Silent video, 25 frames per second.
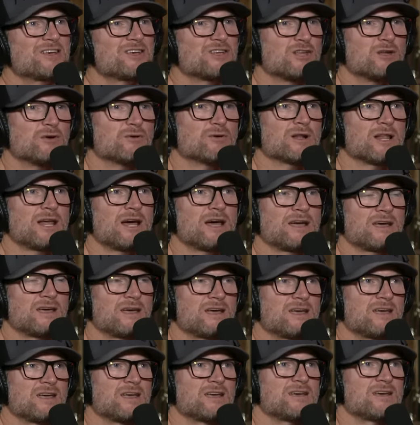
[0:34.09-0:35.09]
You were
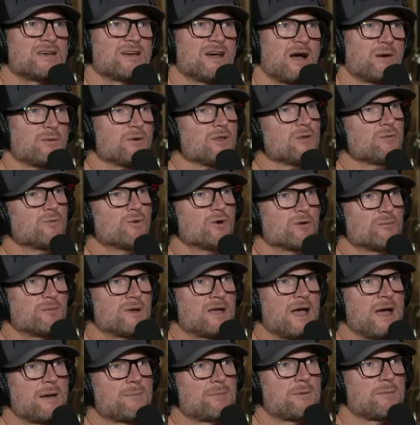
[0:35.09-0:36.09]
like, I really want to
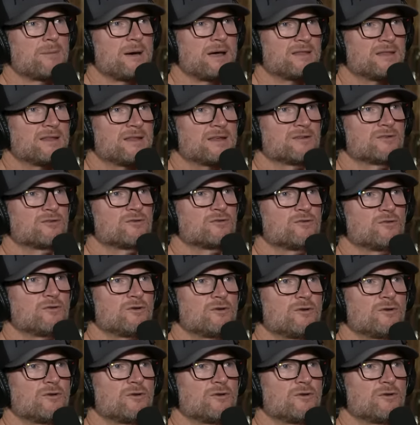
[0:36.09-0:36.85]
be happy about this.